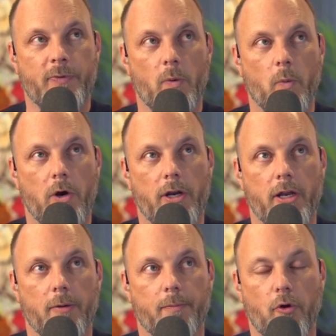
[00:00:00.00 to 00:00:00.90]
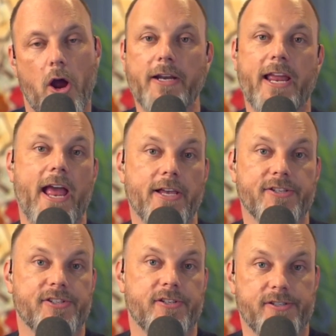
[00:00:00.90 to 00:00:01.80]
we're gonna
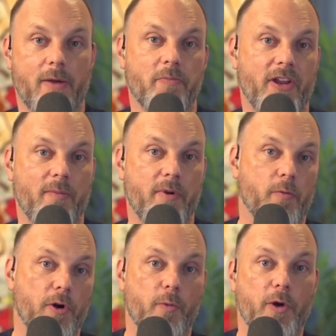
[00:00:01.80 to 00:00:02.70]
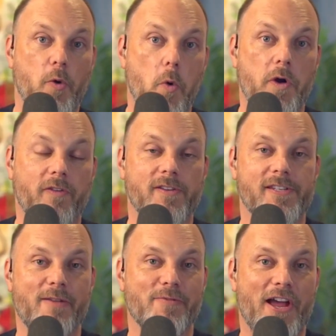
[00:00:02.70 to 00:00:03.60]
broadcast something, but we're gonna record it at the
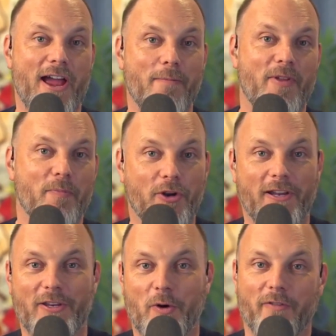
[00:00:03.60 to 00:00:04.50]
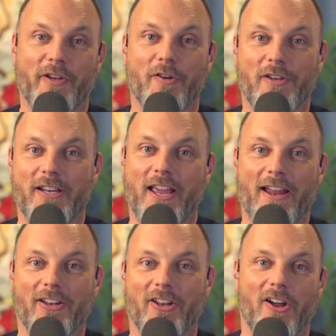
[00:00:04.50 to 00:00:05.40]
same time and then put it into our VOD
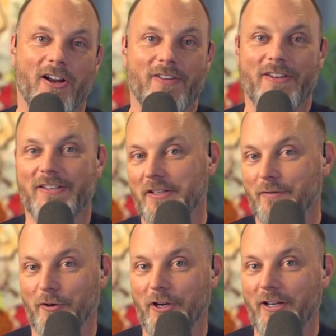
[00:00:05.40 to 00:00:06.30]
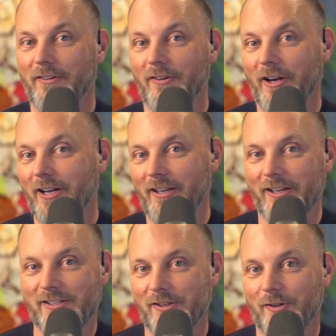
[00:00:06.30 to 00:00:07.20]
catalog and then deliver it, right?
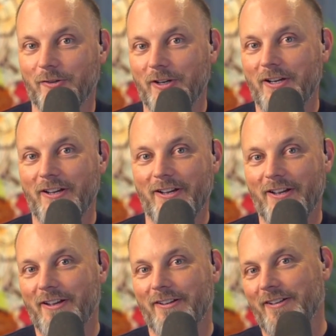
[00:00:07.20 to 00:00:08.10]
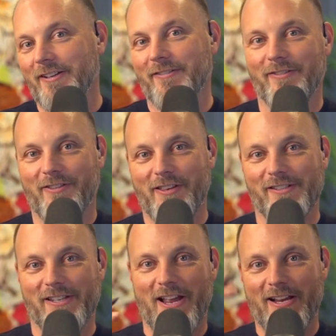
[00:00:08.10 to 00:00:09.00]
Like so, like
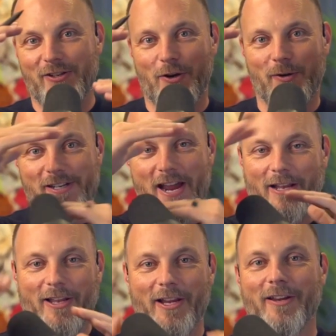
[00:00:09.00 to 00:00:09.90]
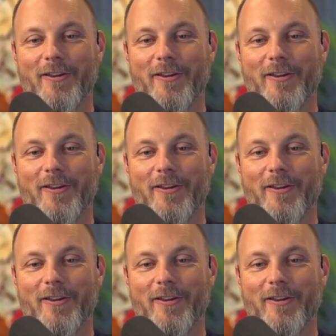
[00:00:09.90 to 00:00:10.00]
these lines are always kind of like